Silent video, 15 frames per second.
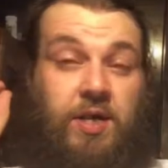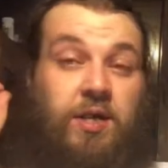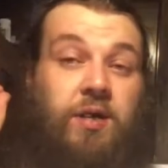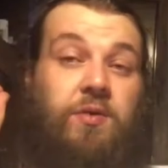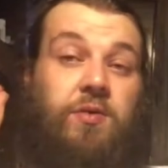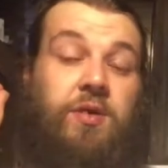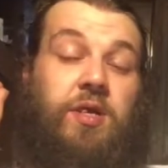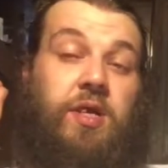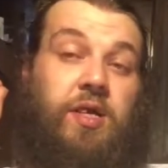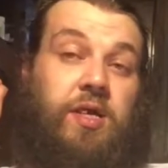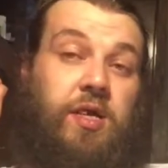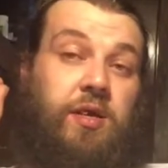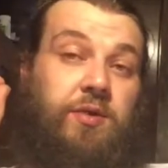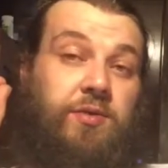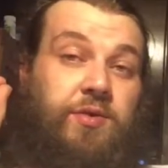you, those
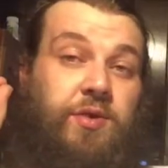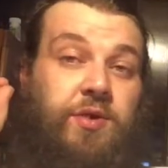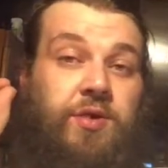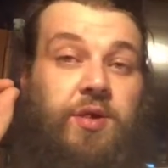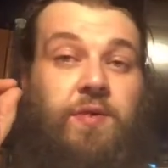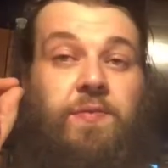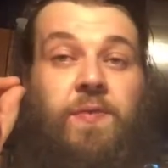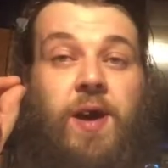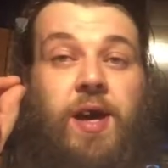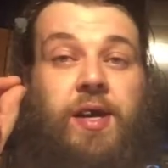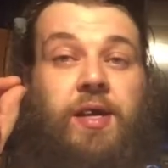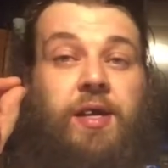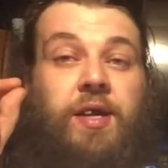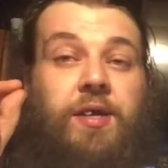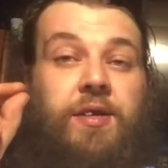details are so
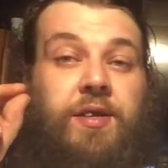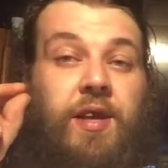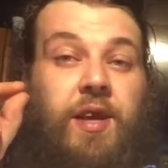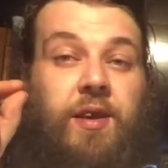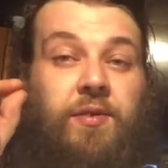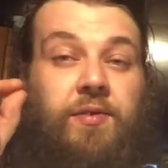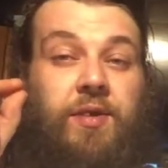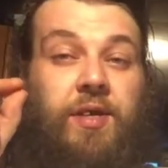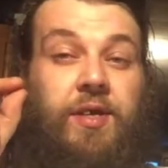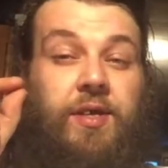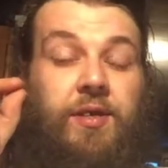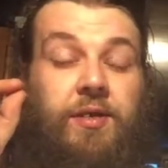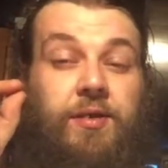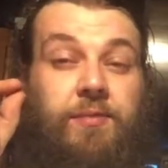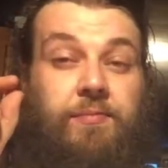fine and in scale that
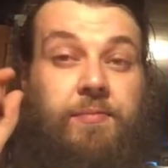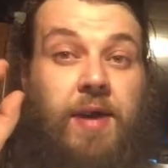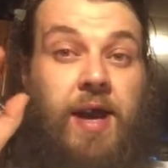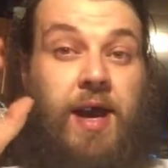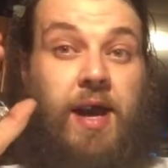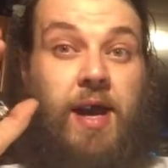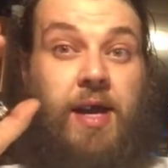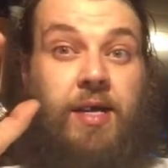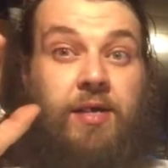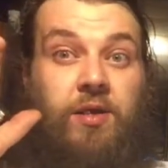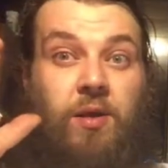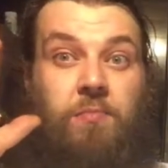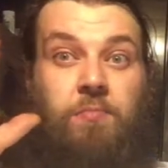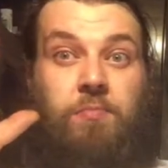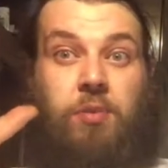my
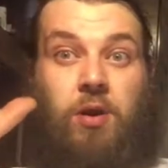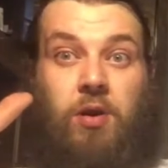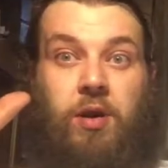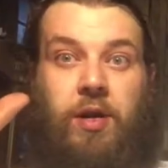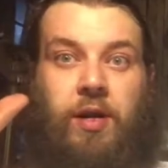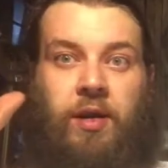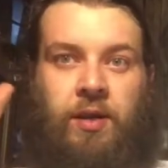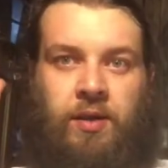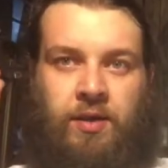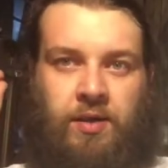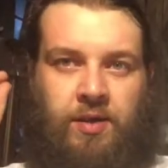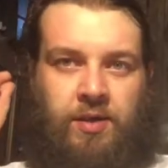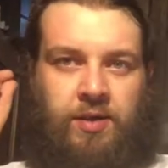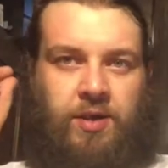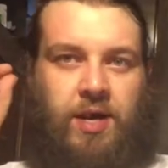eyes are burning
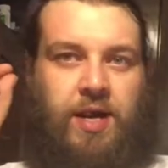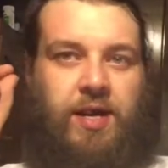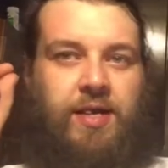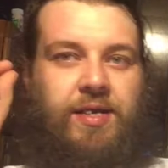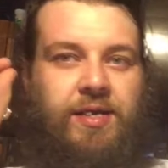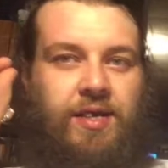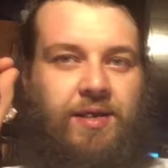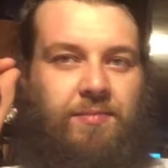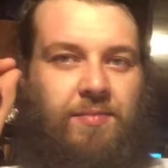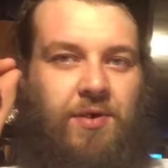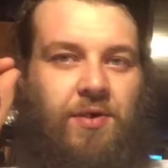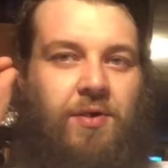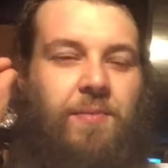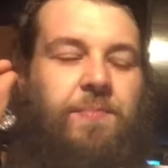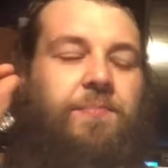trying to see them
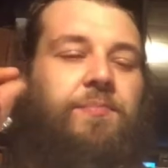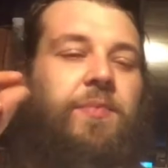all.